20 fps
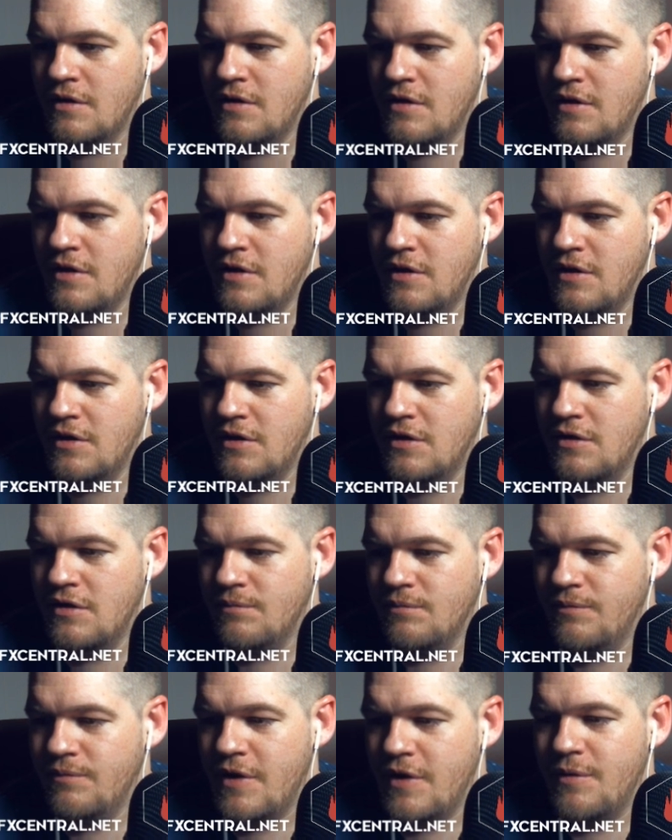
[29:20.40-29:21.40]

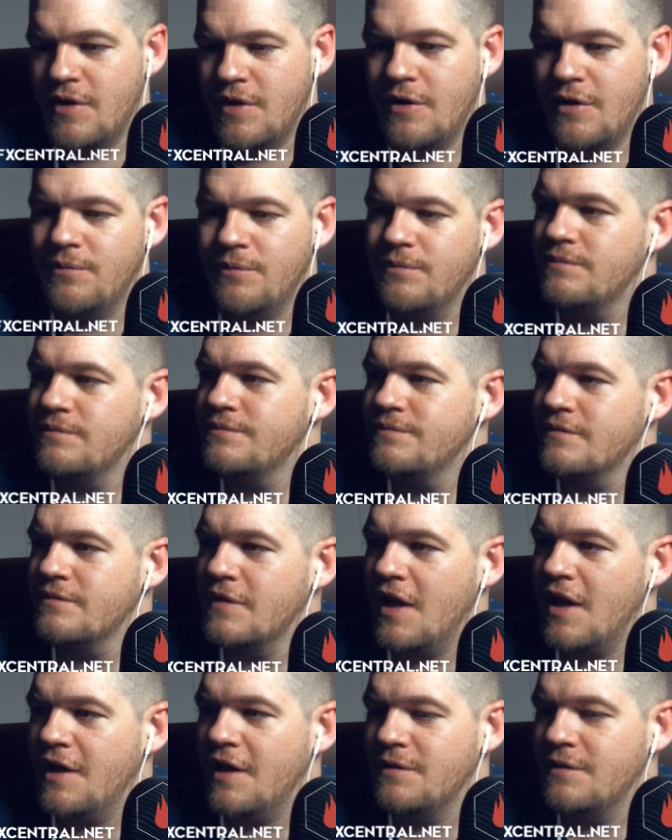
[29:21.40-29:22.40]
there we go.
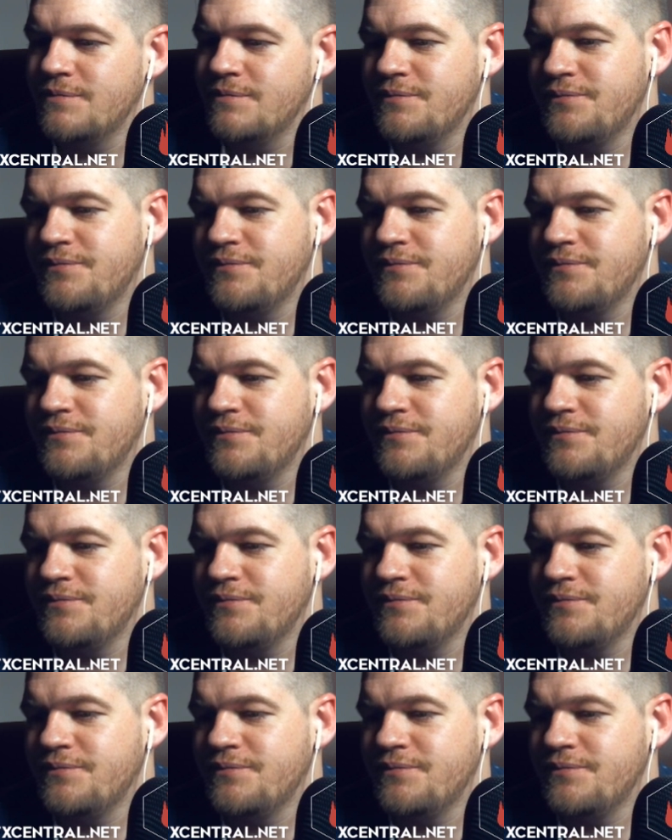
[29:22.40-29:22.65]
Okay.